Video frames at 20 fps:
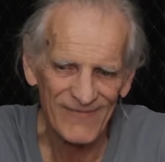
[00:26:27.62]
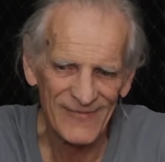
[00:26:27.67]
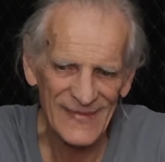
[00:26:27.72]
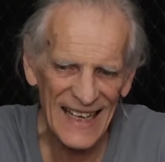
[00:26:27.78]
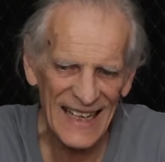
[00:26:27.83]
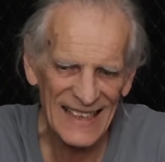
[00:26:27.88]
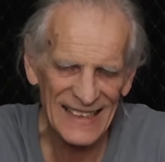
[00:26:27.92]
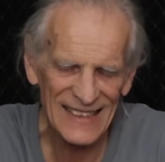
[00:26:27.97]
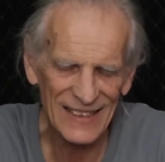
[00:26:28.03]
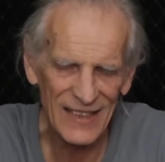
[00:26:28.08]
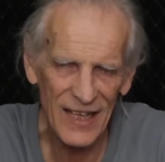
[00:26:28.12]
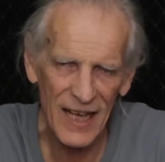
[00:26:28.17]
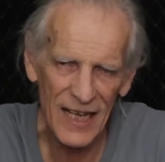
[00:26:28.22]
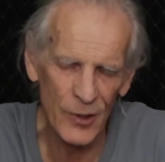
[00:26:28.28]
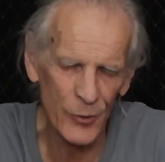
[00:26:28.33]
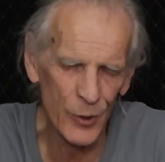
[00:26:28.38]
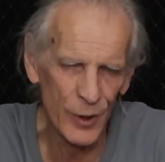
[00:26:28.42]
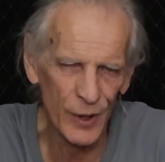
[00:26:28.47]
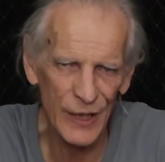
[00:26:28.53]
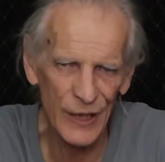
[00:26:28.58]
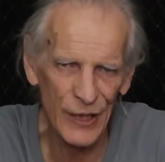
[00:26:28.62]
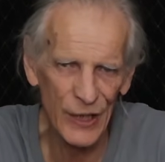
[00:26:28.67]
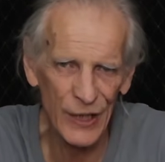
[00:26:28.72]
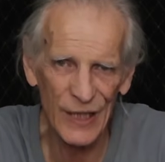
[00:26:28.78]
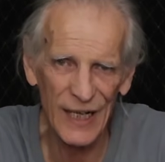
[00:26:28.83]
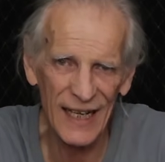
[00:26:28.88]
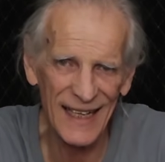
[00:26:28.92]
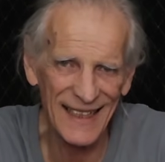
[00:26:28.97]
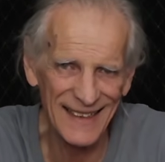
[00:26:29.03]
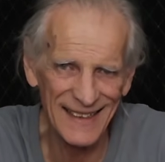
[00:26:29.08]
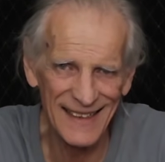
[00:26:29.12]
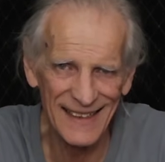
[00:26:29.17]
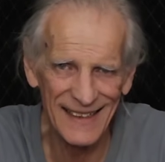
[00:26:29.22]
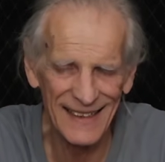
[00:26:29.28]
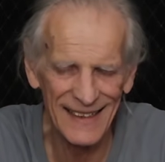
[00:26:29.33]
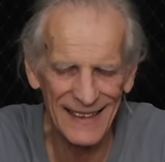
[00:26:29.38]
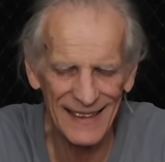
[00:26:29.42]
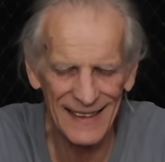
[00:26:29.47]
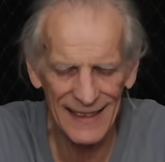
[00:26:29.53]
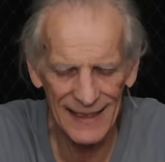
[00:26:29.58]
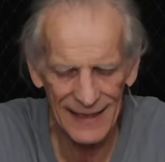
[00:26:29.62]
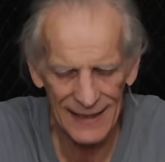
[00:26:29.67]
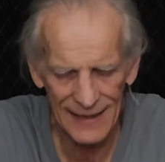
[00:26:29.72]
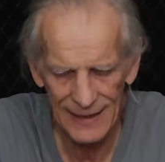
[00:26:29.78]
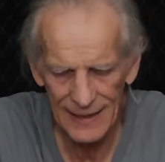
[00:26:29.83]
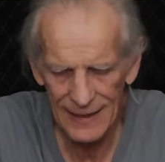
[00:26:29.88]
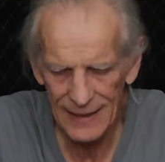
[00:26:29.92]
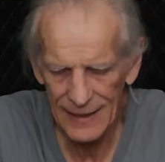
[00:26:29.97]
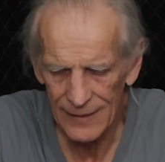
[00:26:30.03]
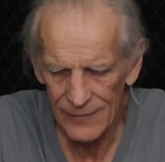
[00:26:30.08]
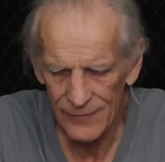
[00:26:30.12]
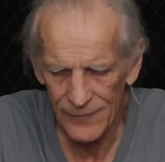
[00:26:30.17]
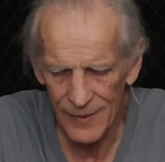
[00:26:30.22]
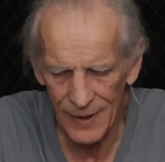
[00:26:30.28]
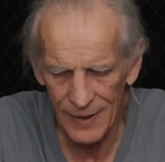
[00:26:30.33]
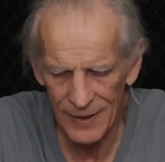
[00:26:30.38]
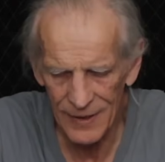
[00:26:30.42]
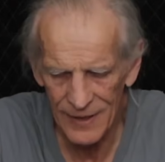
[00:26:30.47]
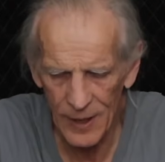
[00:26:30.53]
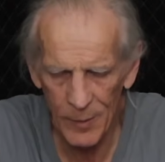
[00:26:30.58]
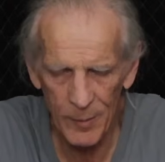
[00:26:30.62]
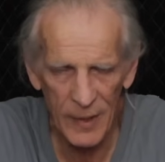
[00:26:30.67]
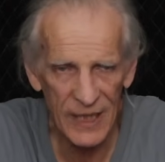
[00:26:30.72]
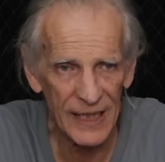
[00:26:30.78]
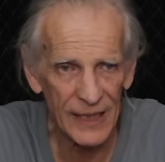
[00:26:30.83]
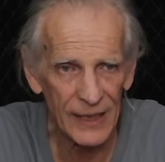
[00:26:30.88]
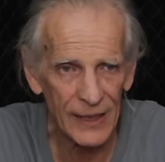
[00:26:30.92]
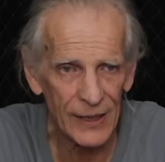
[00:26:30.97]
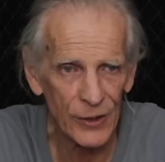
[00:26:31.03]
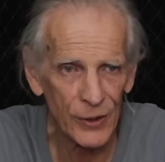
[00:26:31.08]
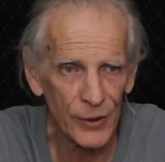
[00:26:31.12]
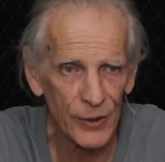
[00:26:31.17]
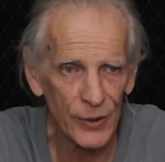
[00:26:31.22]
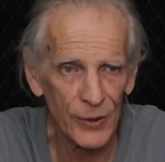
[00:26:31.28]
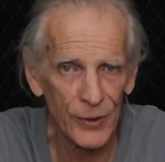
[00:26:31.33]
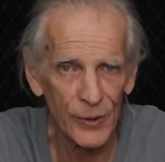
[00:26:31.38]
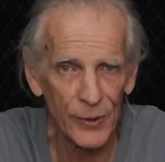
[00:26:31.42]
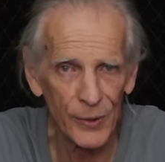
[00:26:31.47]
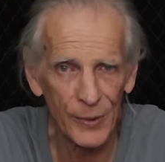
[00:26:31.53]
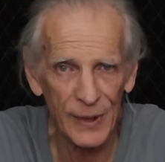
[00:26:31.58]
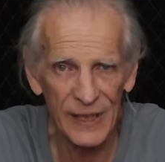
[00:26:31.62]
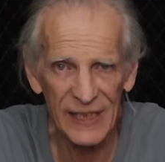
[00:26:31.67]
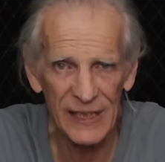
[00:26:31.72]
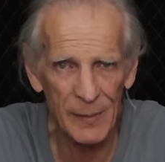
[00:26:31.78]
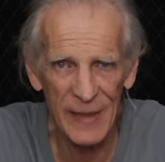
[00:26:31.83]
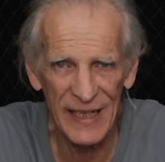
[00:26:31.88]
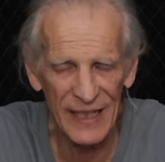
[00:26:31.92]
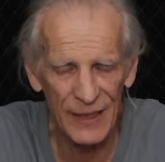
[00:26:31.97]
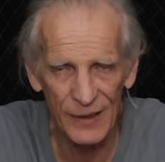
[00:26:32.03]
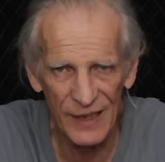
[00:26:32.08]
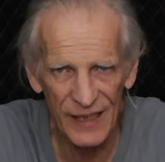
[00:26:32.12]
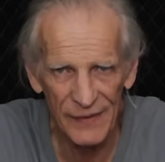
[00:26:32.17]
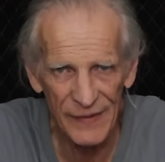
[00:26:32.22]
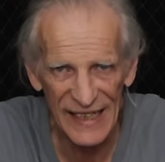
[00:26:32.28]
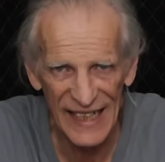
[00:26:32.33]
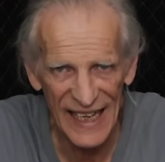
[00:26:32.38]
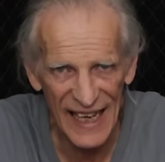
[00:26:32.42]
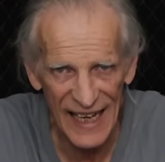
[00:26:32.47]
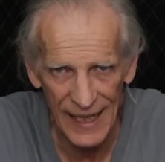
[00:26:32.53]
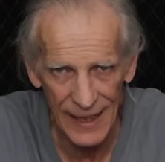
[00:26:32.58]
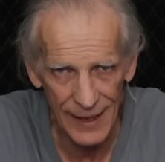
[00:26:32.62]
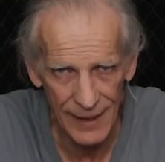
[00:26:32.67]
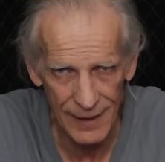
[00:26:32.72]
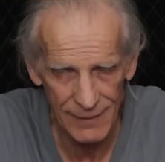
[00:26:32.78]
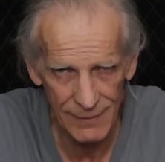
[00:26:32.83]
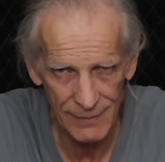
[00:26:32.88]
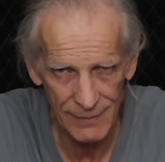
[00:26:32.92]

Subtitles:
that's not a really good idea for somebody who isn't making a living at it.